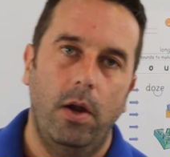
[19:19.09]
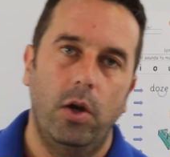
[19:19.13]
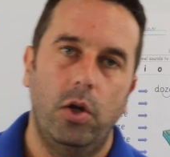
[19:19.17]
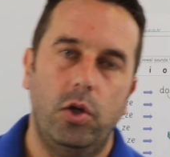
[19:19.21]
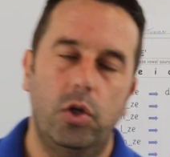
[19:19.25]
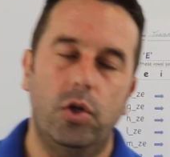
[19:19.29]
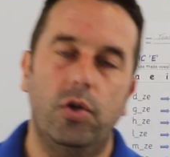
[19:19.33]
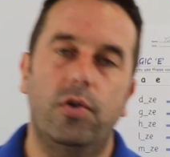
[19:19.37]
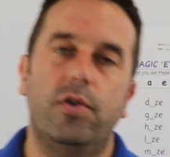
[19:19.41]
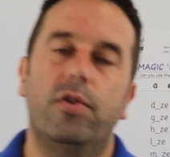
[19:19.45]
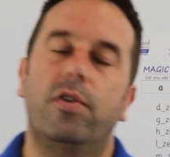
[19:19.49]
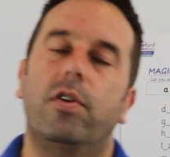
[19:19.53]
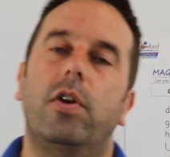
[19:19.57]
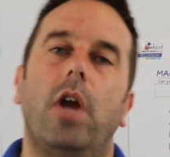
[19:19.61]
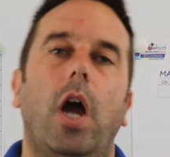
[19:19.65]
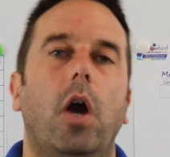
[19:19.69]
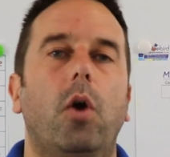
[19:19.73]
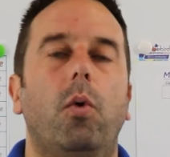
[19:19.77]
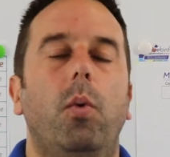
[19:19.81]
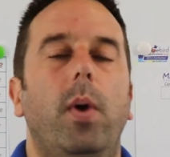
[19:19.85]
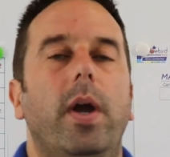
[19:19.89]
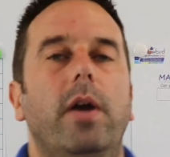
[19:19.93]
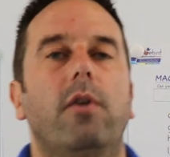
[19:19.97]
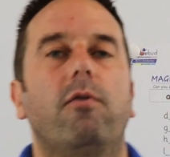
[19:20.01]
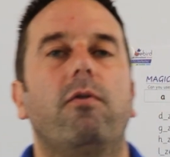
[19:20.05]
Just a
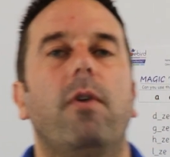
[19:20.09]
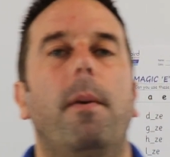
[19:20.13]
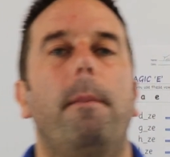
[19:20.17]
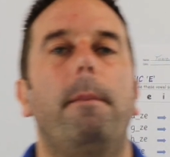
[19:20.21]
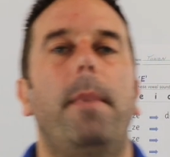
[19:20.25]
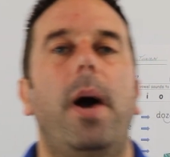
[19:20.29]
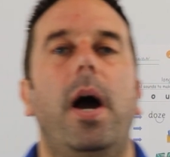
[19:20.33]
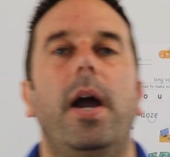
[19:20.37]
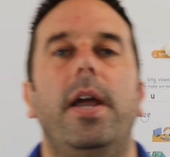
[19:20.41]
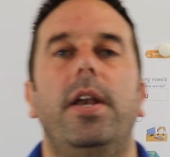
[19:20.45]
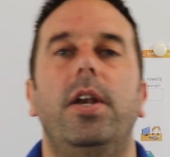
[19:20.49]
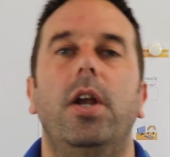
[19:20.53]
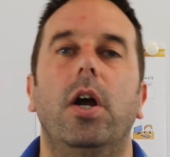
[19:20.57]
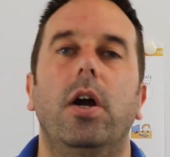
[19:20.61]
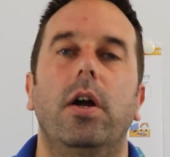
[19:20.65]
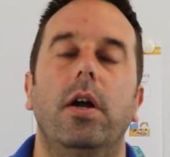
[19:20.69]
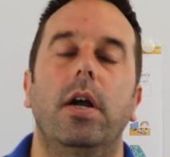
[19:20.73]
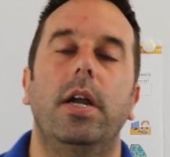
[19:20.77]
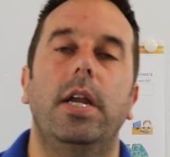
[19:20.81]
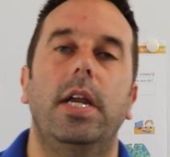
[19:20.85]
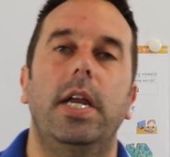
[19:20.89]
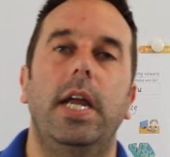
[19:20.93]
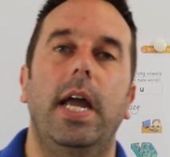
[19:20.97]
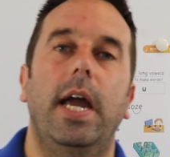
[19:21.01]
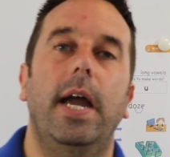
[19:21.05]
quick reminder,
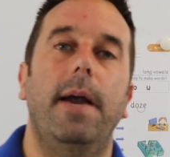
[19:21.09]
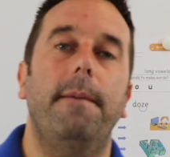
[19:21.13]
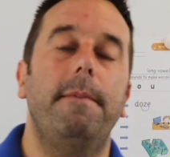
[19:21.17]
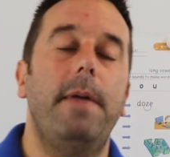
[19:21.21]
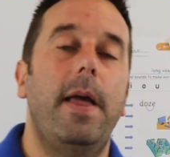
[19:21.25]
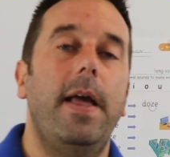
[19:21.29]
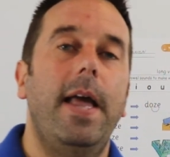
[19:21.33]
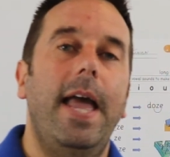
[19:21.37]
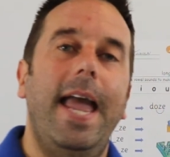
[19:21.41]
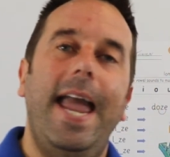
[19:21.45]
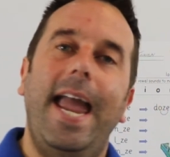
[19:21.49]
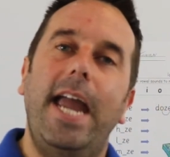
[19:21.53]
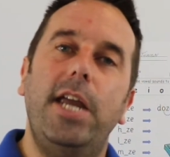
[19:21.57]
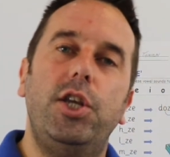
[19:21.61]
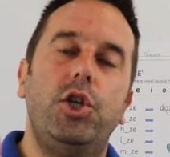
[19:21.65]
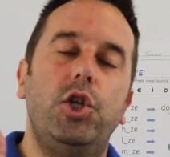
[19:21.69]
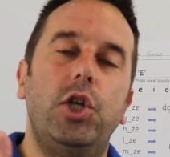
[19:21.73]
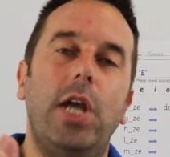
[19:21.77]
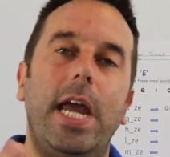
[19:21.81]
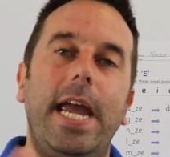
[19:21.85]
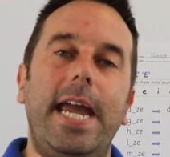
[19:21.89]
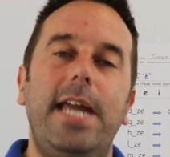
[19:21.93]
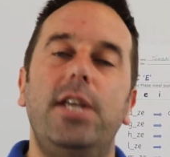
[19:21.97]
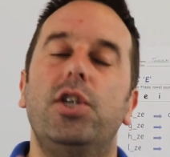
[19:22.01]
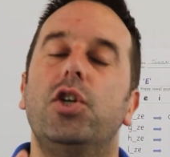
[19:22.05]
yeah, it
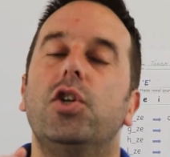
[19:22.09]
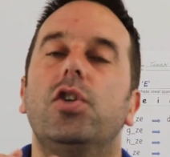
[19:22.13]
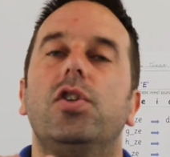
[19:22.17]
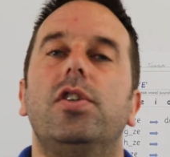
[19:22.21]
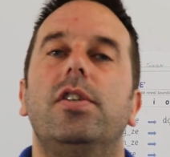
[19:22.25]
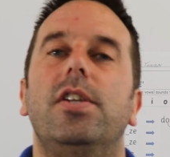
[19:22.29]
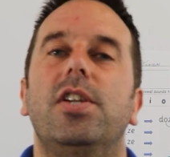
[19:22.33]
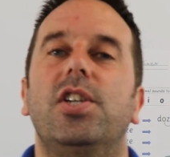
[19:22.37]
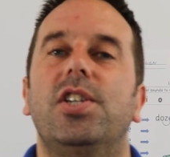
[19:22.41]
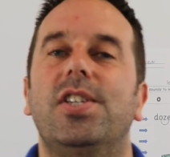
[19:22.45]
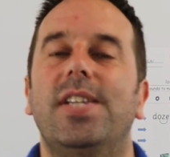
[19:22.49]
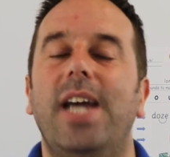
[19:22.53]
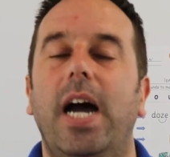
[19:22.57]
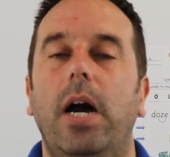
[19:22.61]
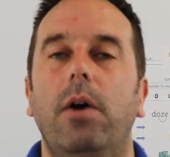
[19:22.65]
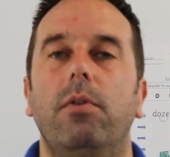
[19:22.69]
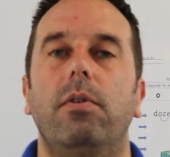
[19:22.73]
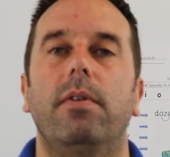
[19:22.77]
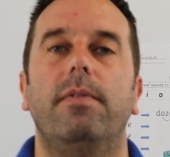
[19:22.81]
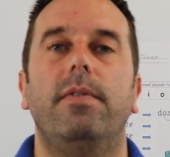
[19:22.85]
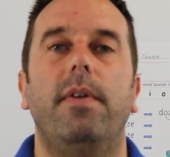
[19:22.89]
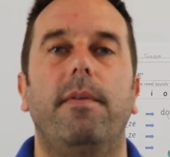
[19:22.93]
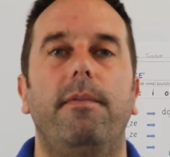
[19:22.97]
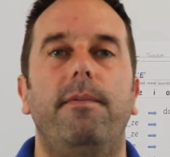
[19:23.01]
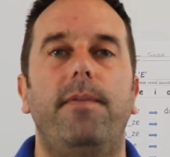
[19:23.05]
changes the sound
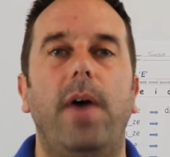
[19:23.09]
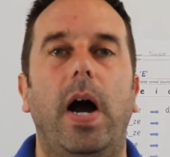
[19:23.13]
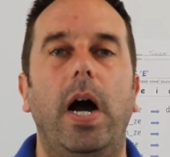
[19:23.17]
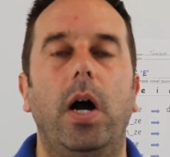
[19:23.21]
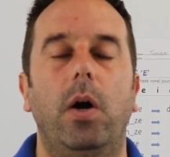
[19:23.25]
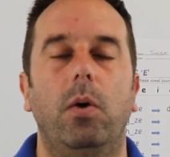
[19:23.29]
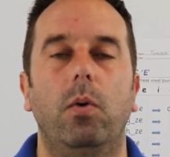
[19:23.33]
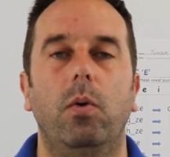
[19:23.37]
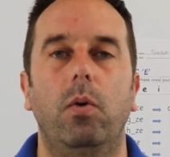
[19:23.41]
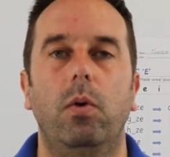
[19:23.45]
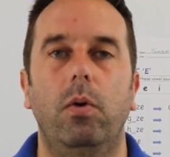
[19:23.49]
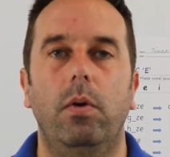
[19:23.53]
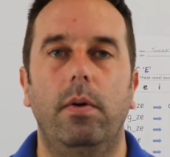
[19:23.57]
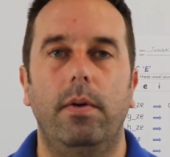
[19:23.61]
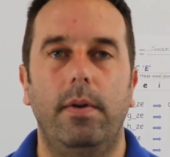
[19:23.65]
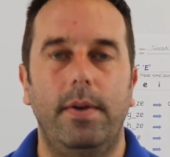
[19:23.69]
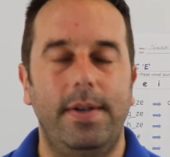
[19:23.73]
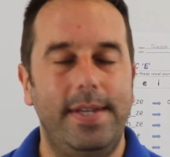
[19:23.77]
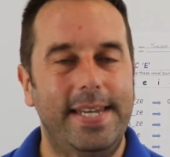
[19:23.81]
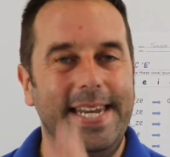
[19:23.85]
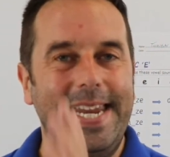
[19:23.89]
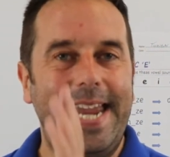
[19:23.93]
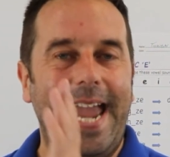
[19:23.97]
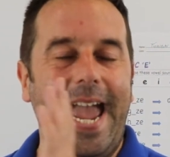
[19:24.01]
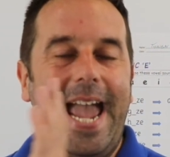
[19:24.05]
of the vowel,
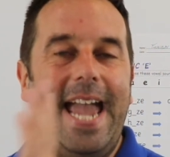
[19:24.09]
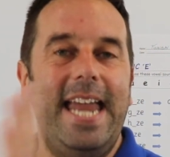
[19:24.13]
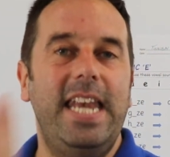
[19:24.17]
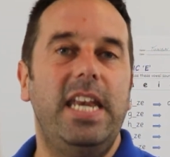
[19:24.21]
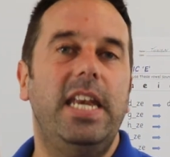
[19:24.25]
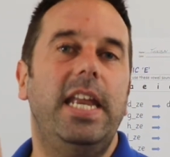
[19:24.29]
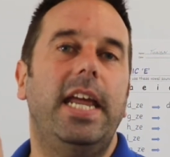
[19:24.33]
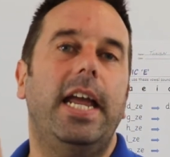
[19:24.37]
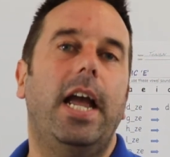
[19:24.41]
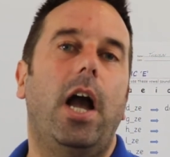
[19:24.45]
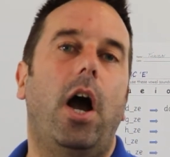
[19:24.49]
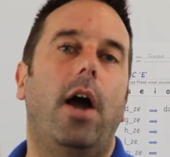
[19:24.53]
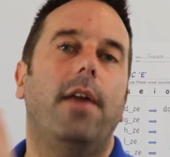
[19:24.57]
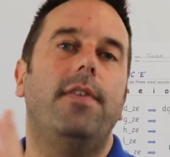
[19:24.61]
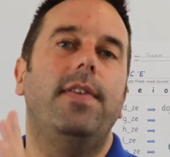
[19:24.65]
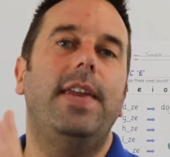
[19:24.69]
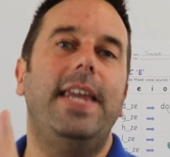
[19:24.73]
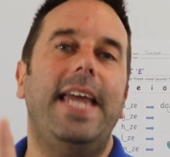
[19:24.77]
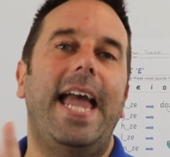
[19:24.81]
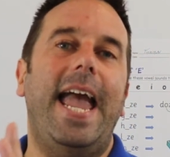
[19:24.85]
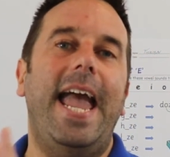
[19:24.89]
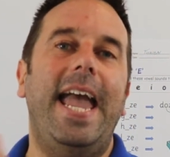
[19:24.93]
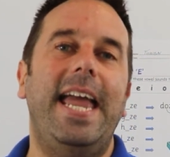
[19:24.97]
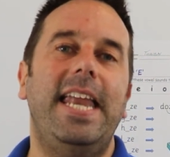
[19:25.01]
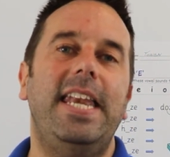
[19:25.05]
the
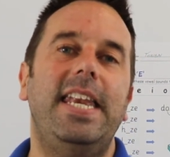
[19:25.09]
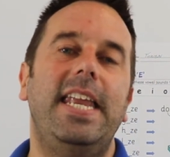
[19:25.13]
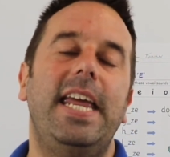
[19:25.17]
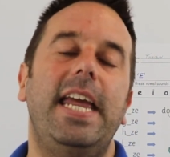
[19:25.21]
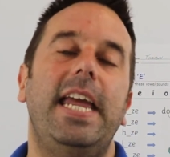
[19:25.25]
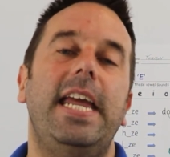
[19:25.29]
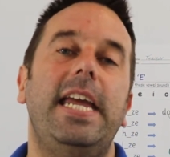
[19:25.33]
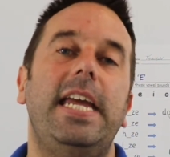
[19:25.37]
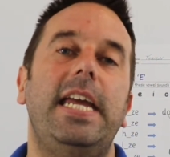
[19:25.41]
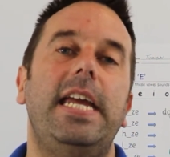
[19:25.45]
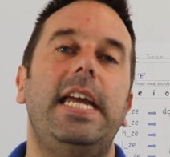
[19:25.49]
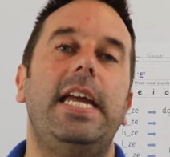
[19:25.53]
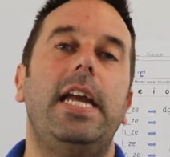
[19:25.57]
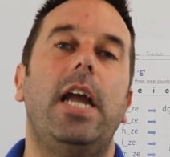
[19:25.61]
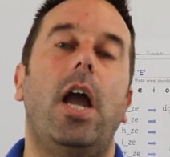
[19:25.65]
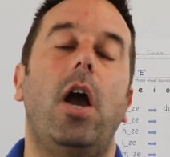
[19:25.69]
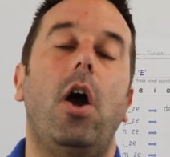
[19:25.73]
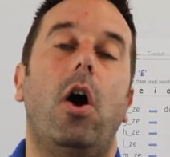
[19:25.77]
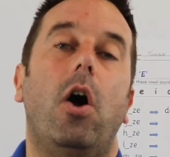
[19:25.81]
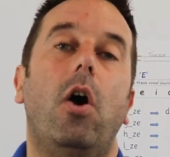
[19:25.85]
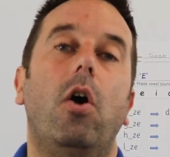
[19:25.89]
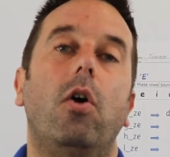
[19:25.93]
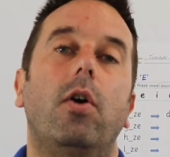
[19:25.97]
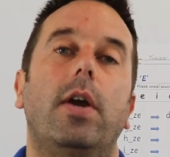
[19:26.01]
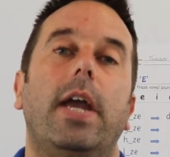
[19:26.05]
end E,
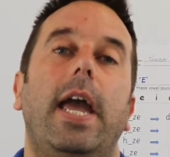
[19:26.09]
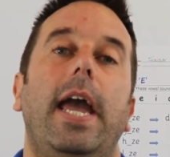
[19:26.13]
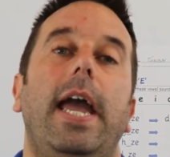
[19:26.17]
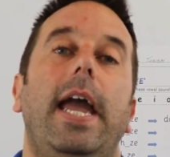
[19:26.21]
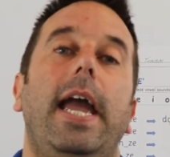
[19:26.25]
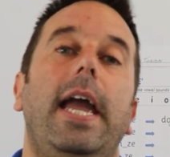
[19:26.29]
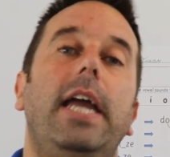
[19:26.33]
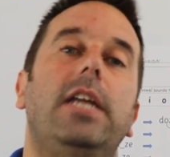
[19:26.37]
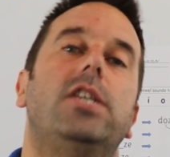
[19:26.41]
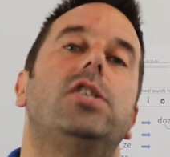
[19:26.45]
okay?